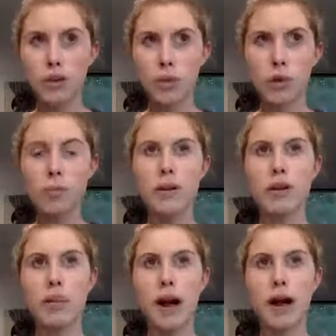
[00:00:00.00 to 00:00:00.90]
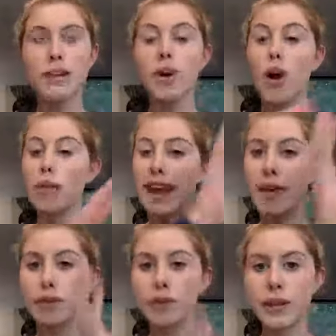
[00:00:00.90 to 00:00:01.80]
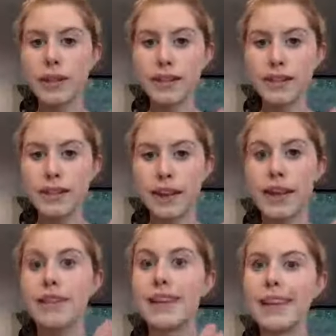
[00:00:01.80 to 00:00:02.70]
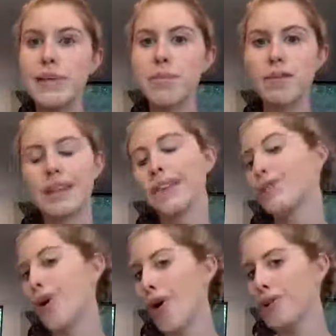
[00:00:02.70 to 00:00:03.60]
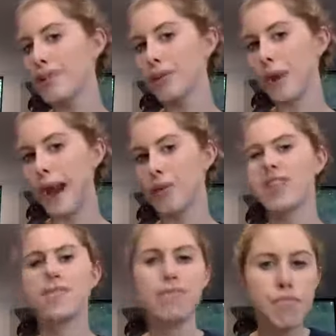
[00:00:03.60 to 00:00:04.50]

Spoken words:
group in your mind are the evergreens that keep their leaves all year round.